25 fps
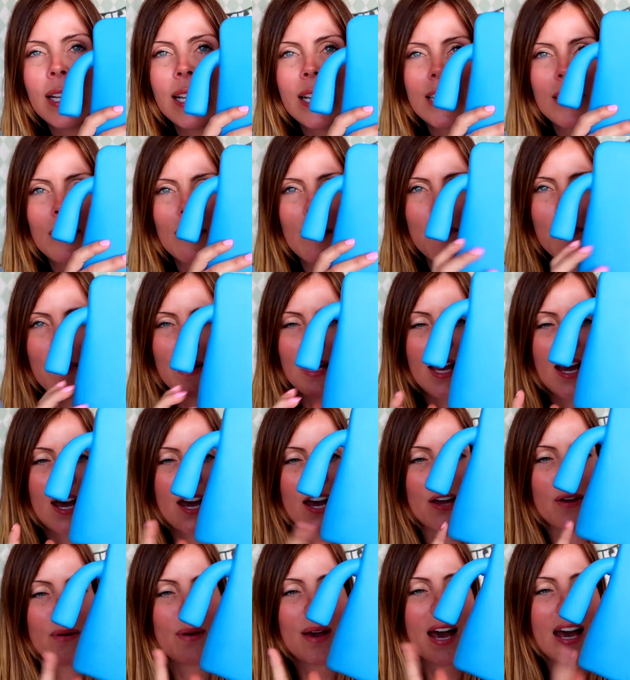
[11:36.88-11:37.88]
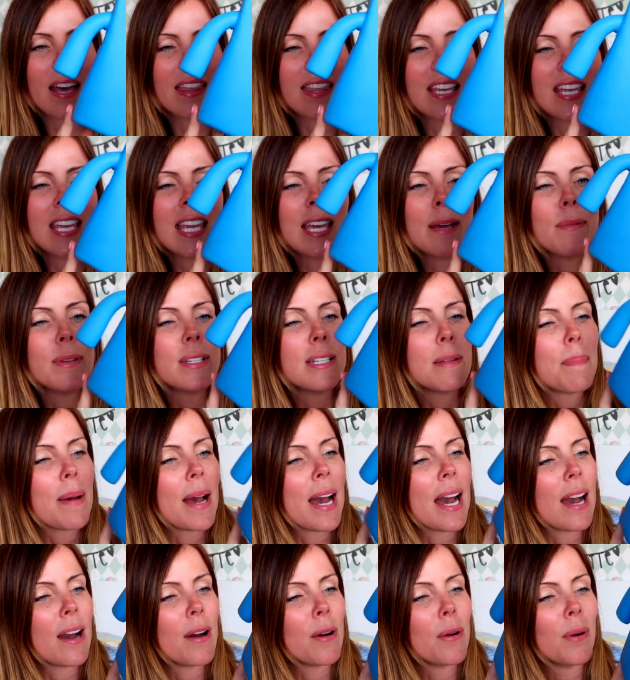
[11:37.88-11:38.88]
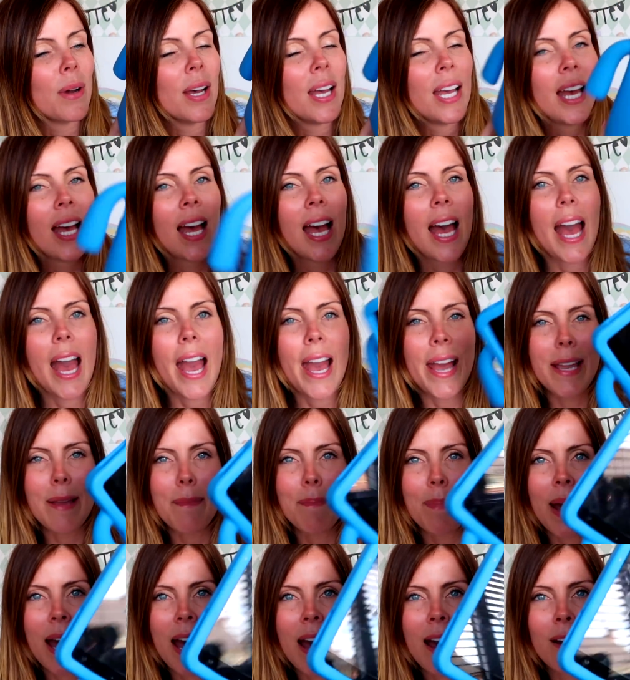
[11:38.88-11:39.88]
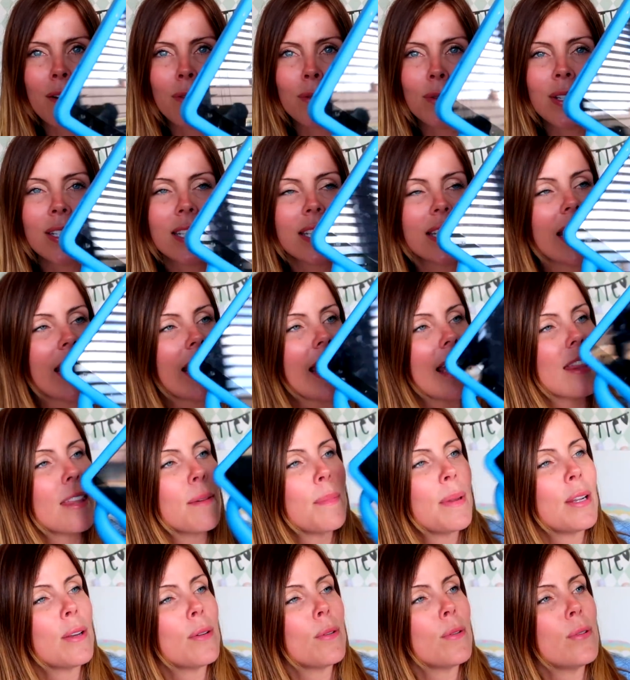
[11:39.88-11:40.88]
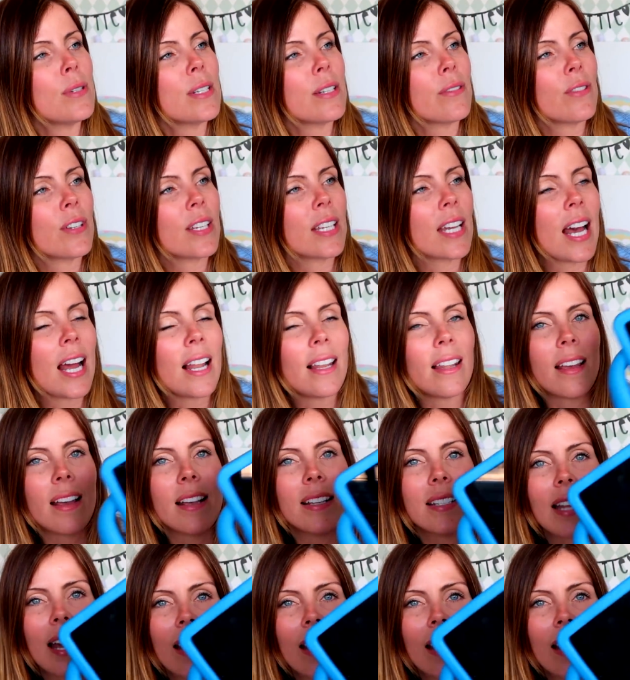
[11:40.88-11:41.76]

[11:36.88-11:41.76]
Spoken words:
link to it below. I think it was about £8. They get them in all different colours,